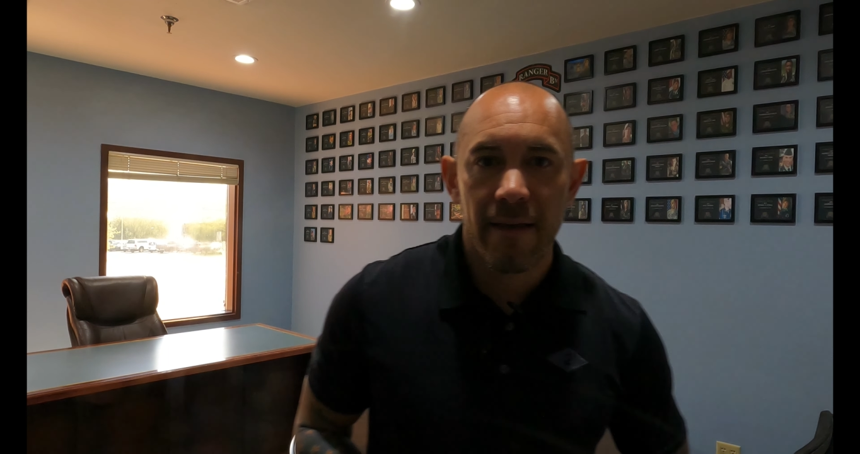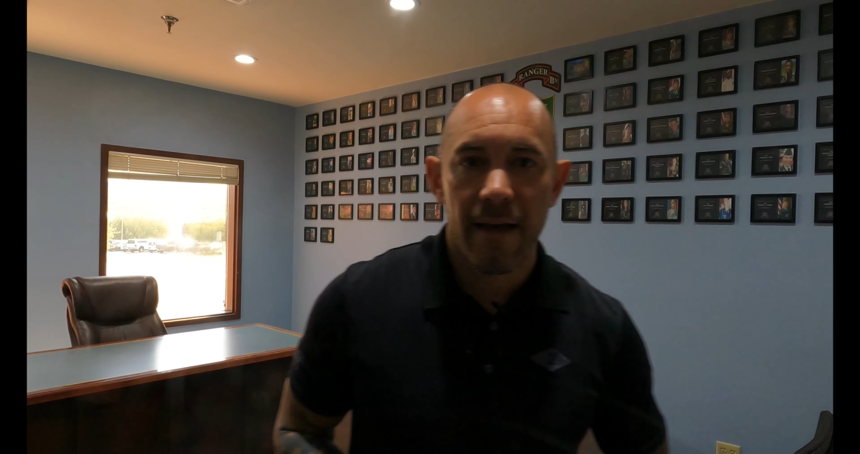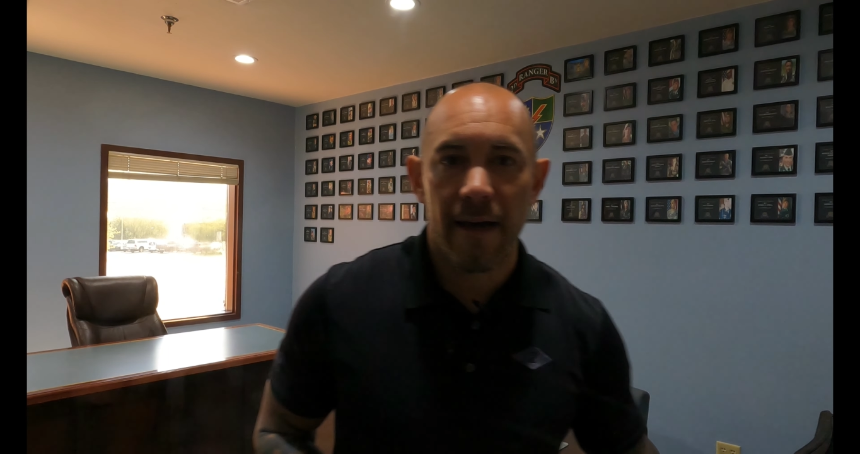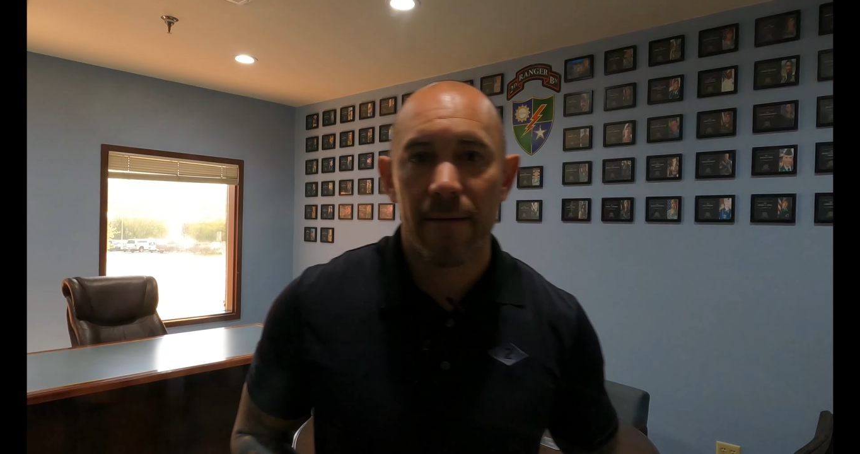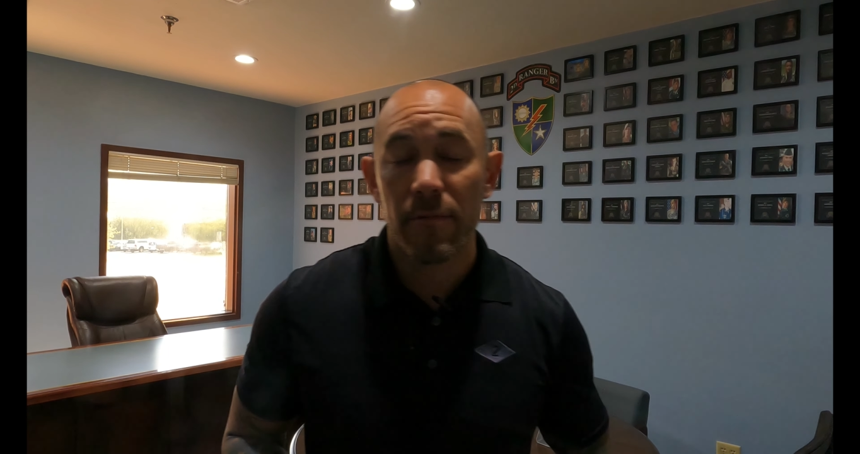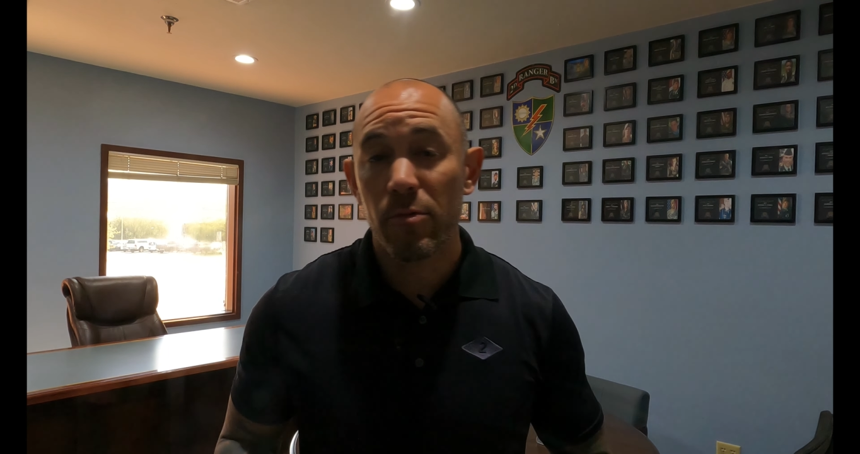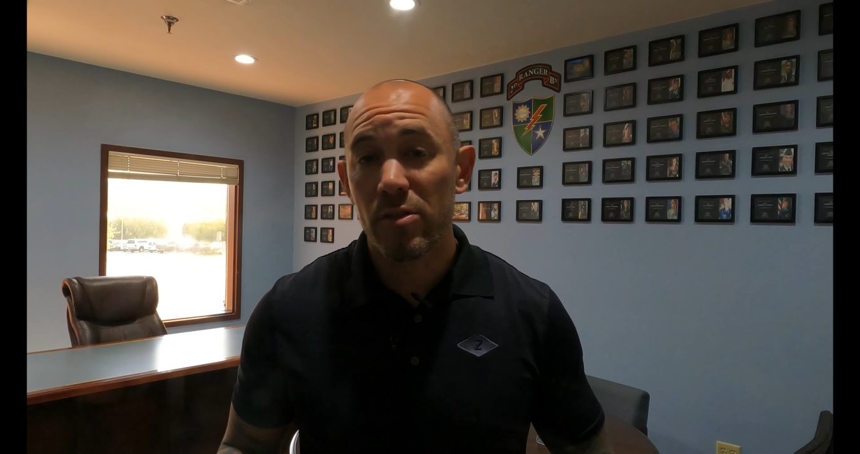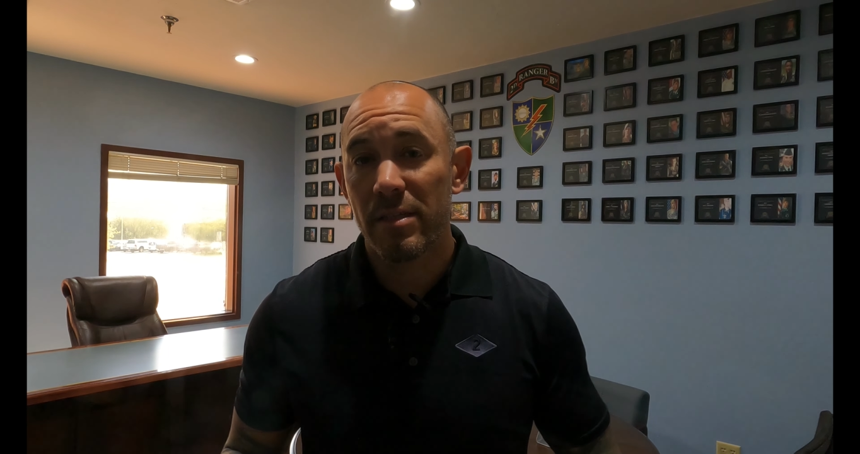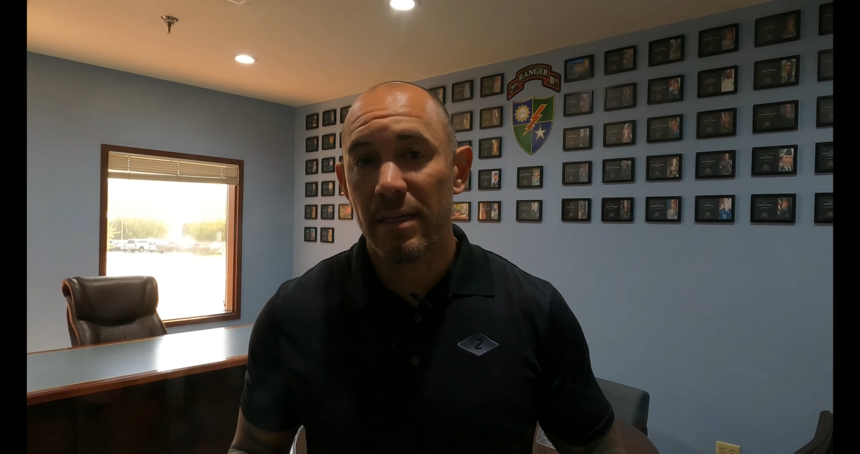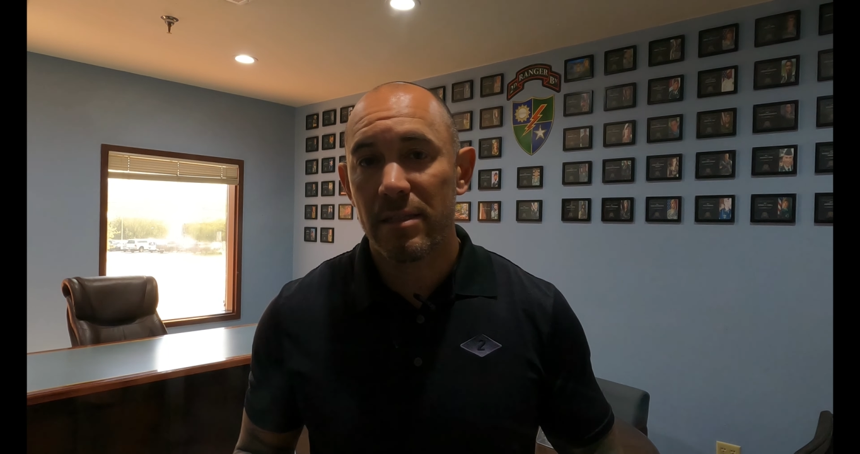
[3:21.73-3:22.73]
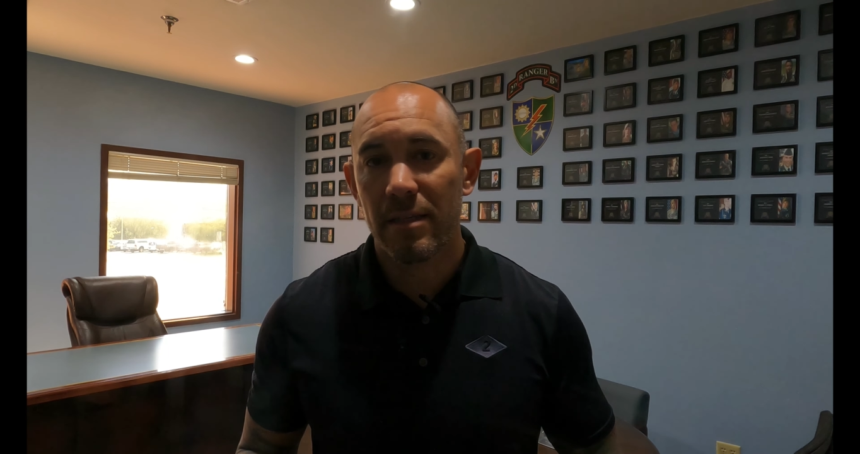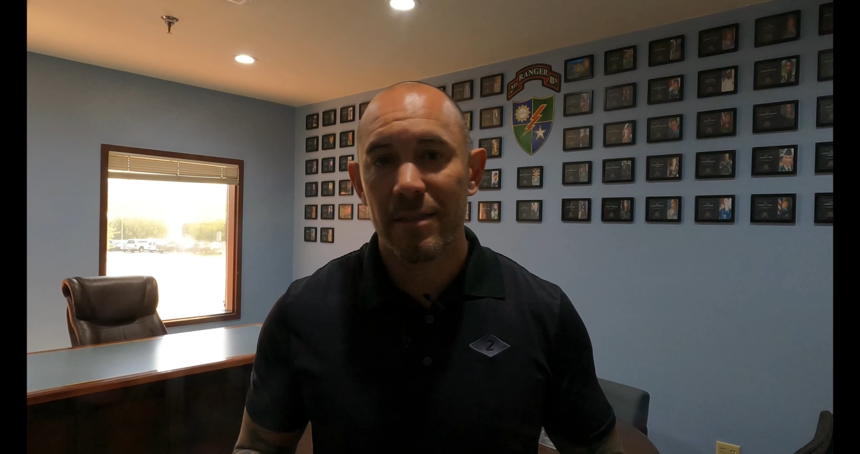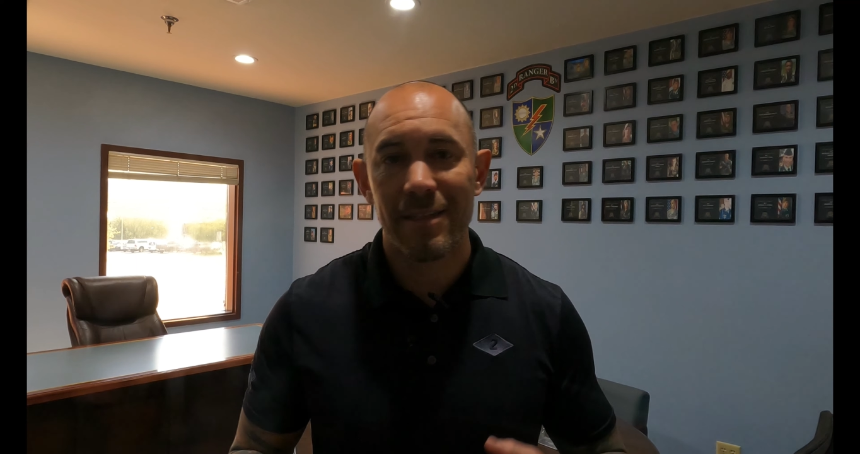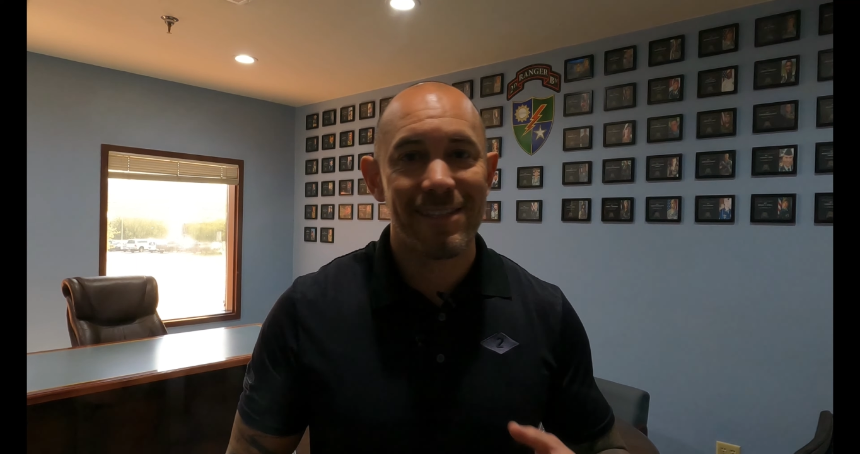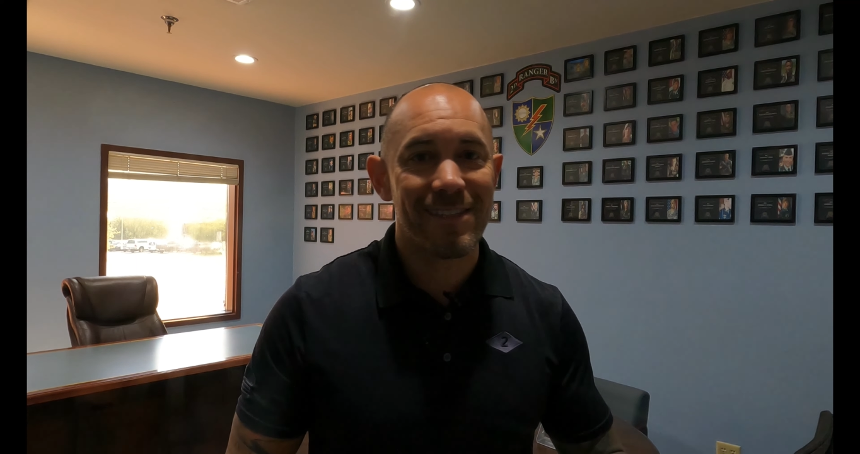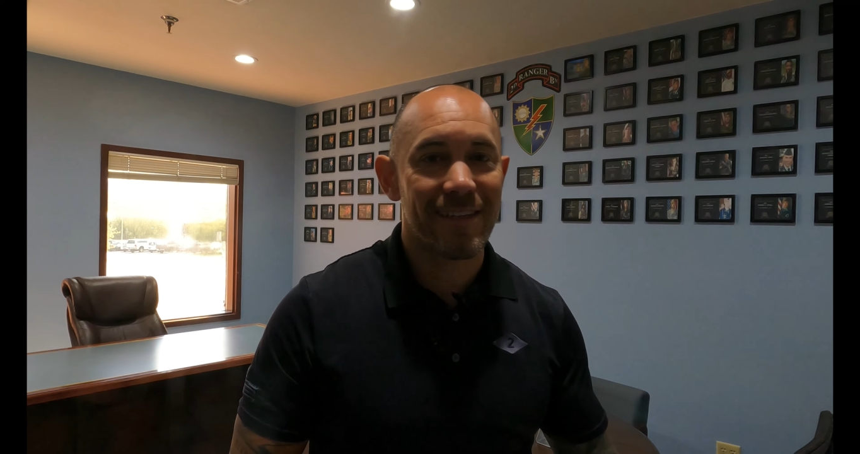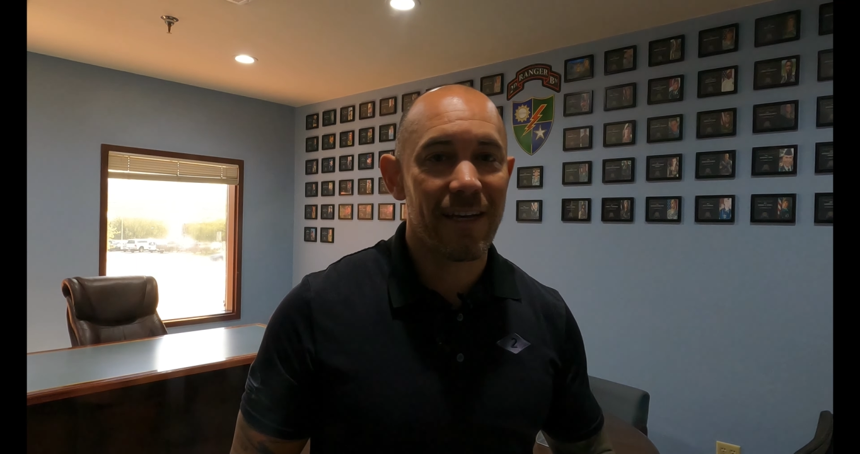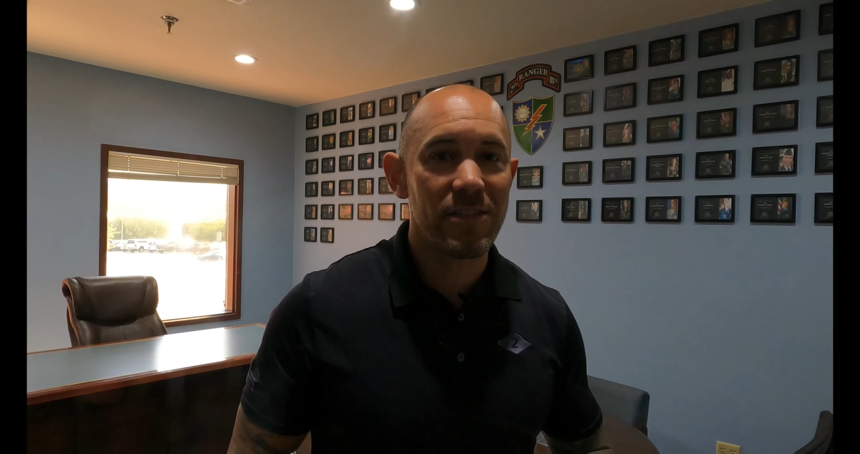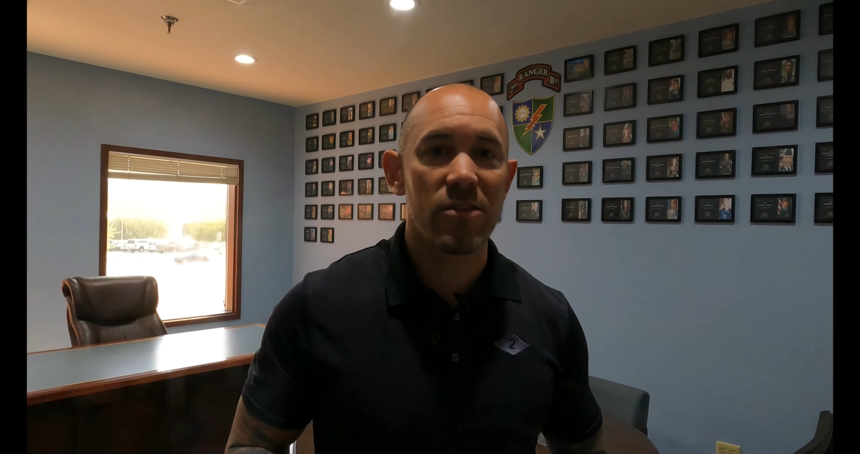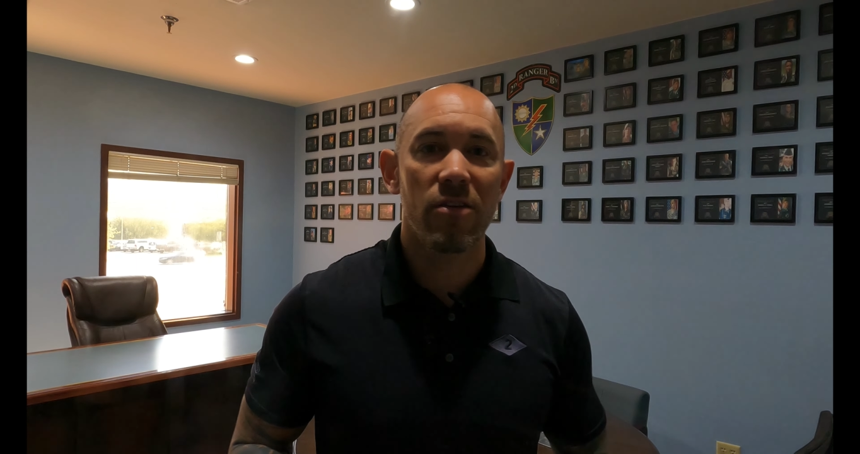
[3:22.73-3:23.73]
Number 6,
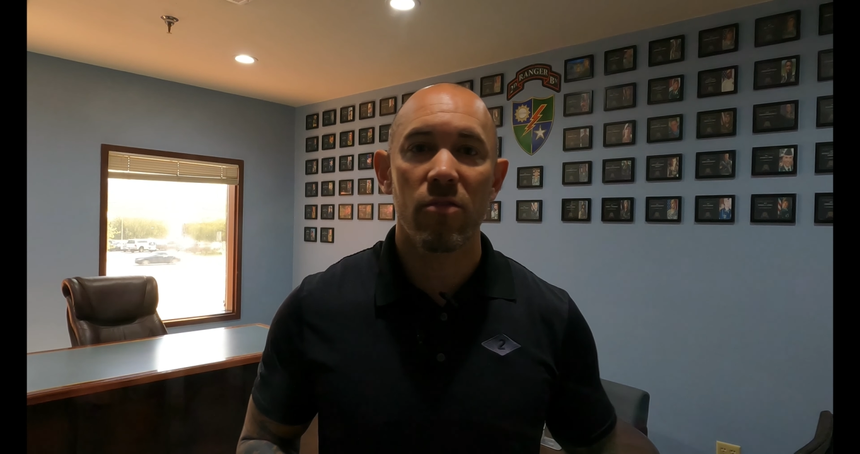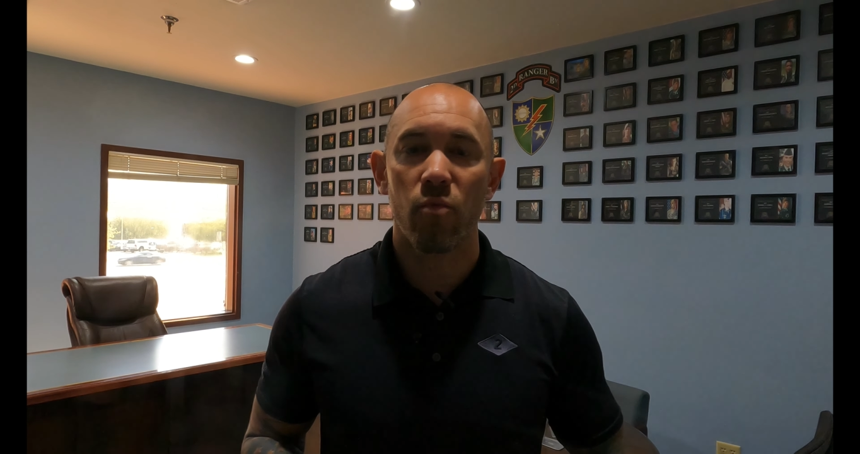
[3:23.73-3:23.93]
discuss